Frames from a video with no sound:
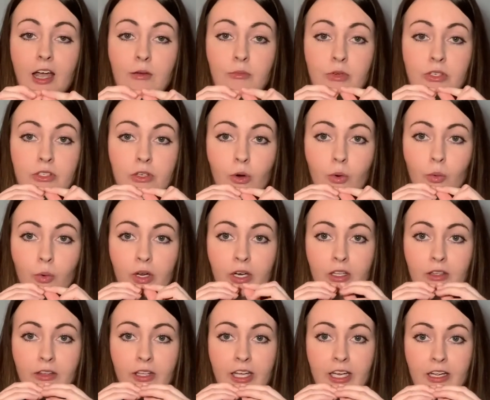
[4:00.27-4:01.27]
We don't want to
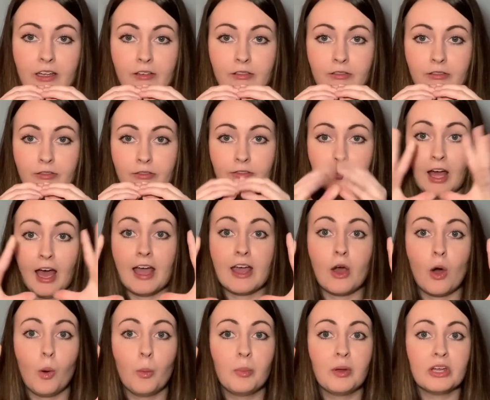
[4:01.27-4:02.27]
let it fly
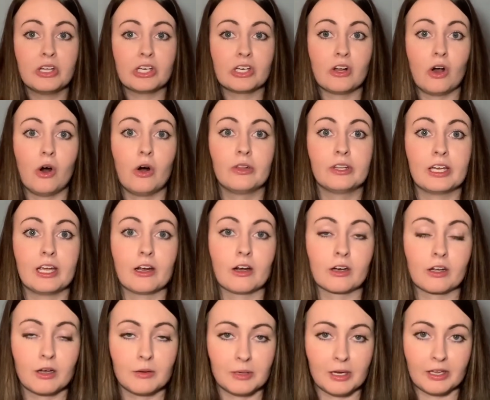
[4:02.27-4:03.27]
open and all the air
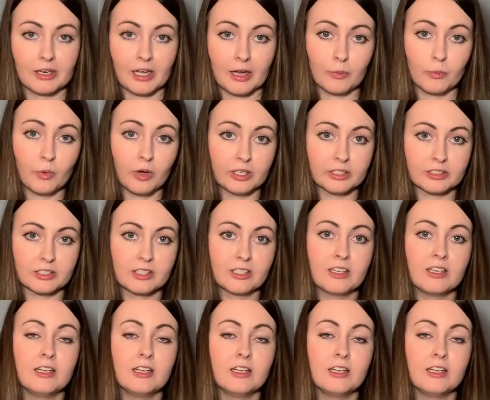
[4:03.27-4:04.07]
come out at once